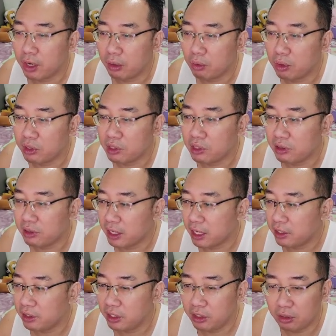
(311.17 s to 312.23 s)
was
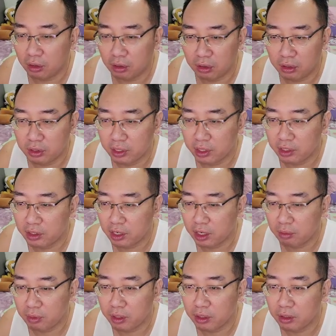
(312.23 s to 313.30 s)
$90 at the
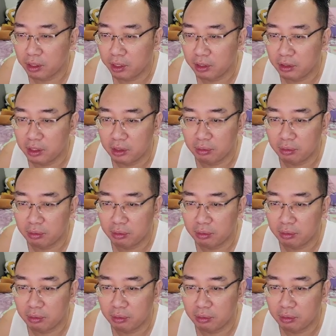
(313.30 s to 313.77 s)
time that I did my